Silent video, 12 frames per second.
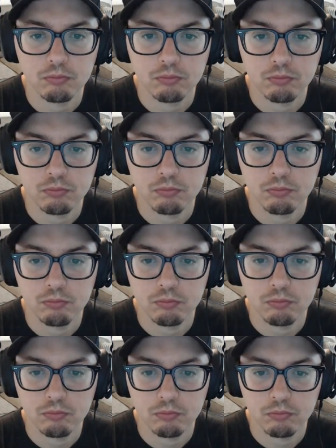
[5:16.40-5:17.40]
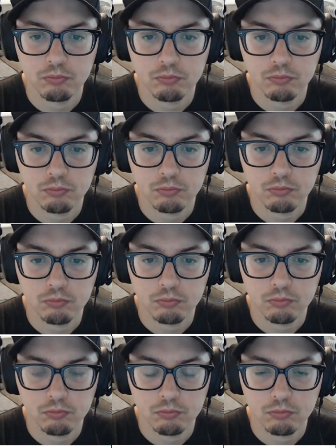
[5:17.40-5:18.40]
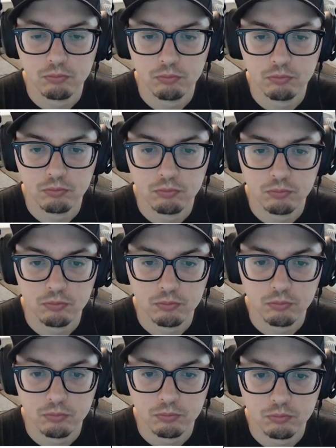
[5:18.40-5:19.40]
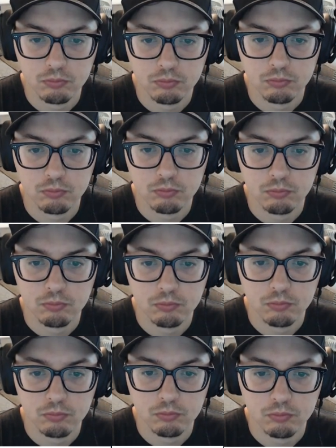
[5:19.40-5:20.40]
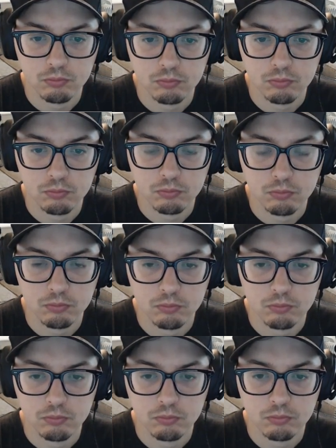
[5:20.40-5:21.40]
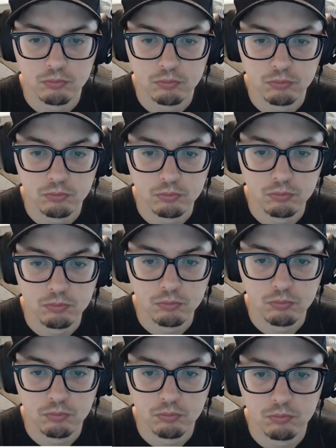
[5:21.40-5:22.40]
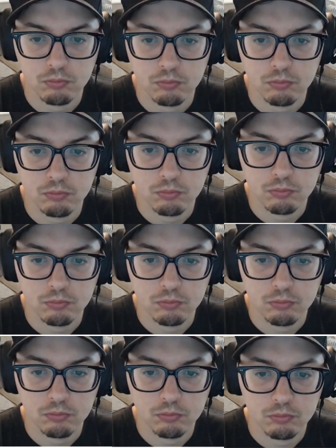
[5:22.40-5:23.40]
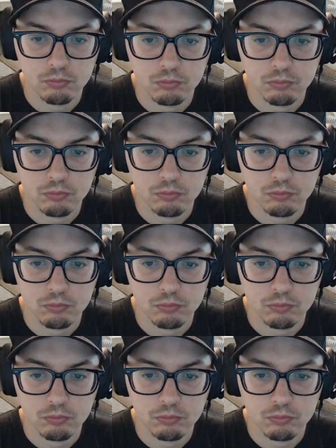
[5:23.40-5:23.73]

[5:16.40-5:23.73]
(silent)